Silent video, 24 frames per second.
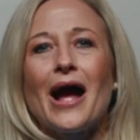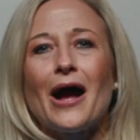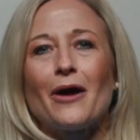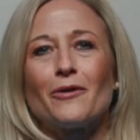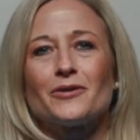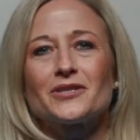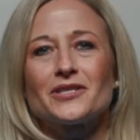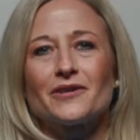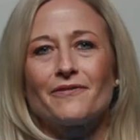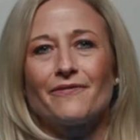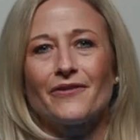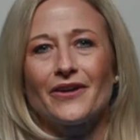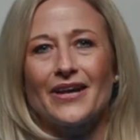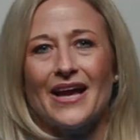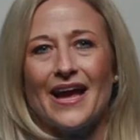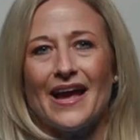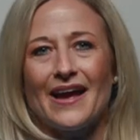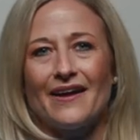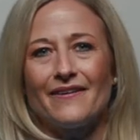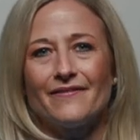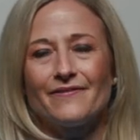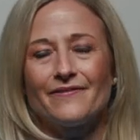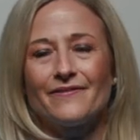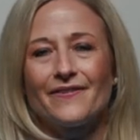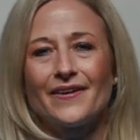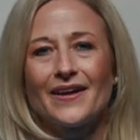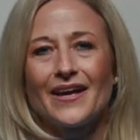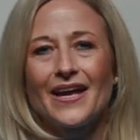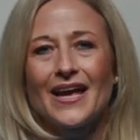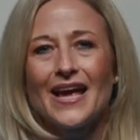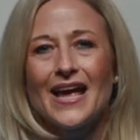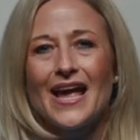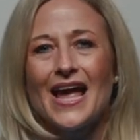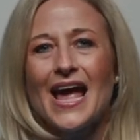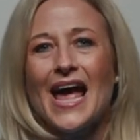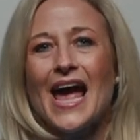how to forgive.
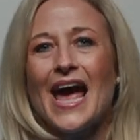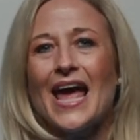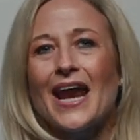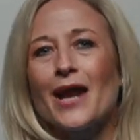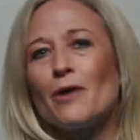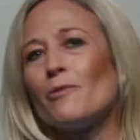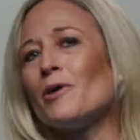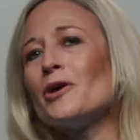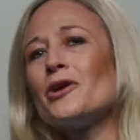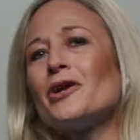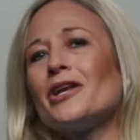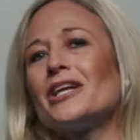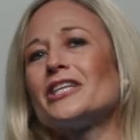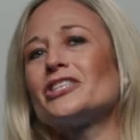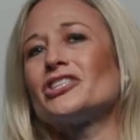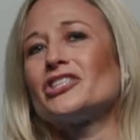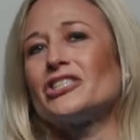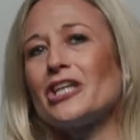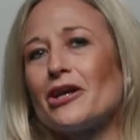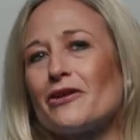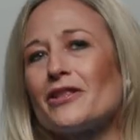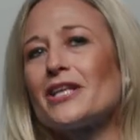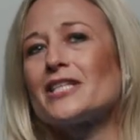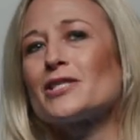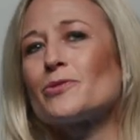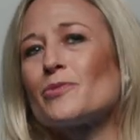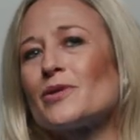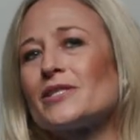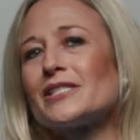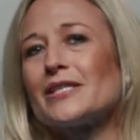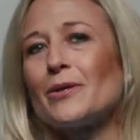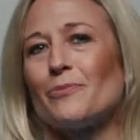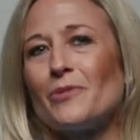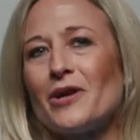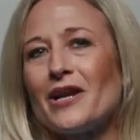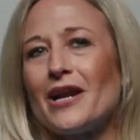And I want you to share this with
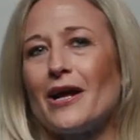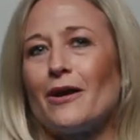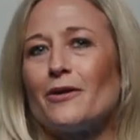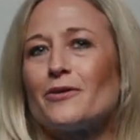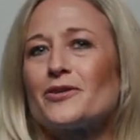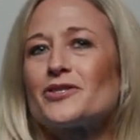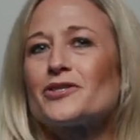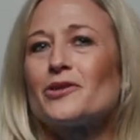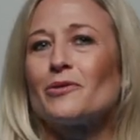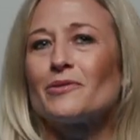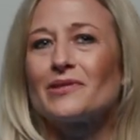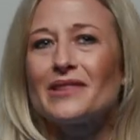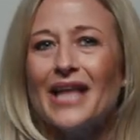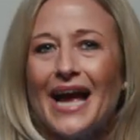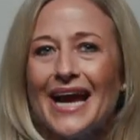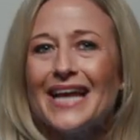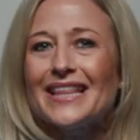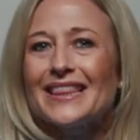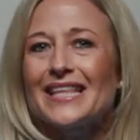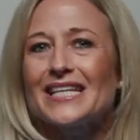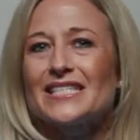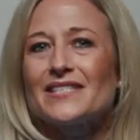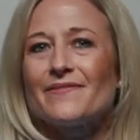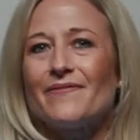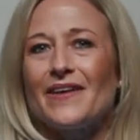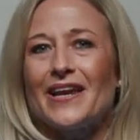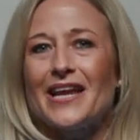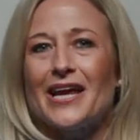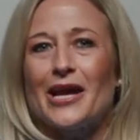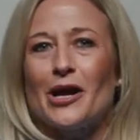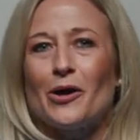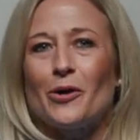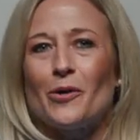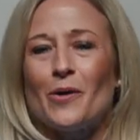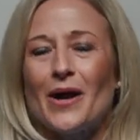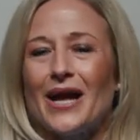someone else. So like this
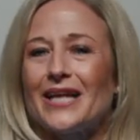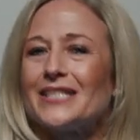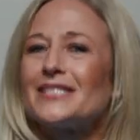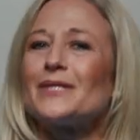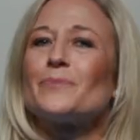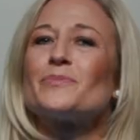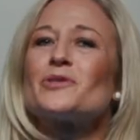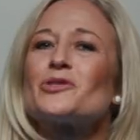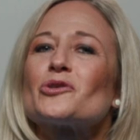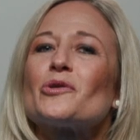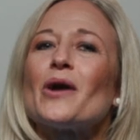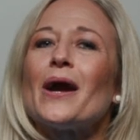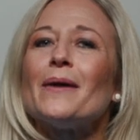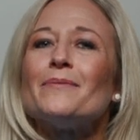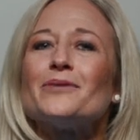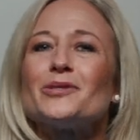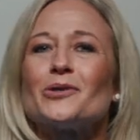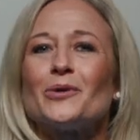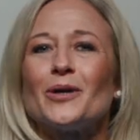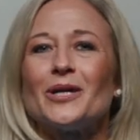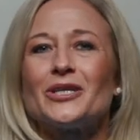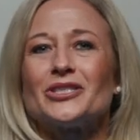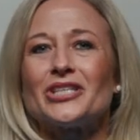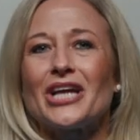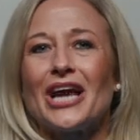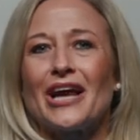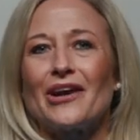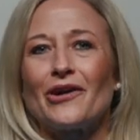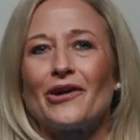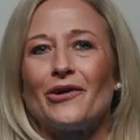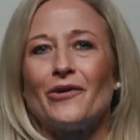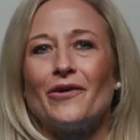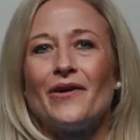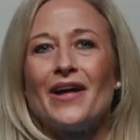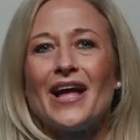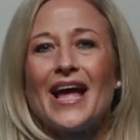video and subscribe to our
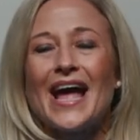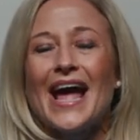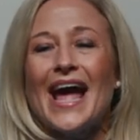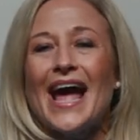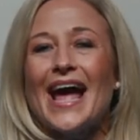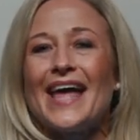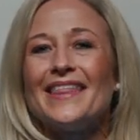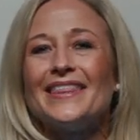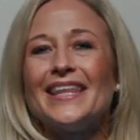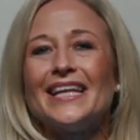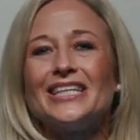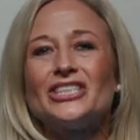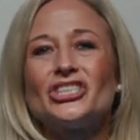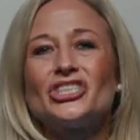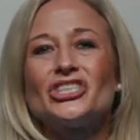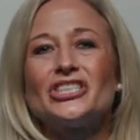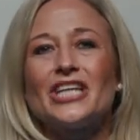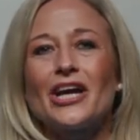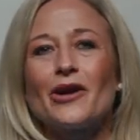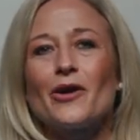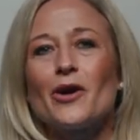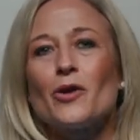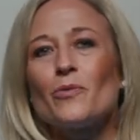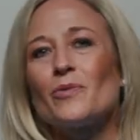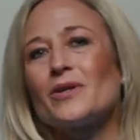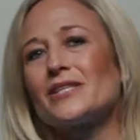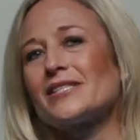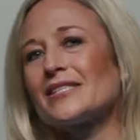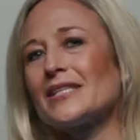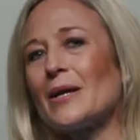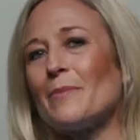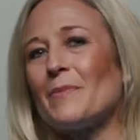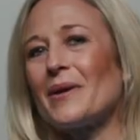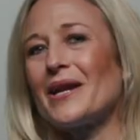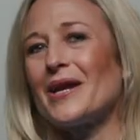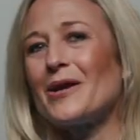channel, and then share it with
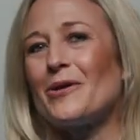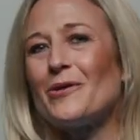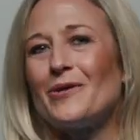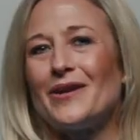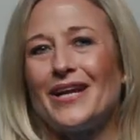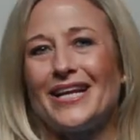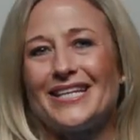somebody who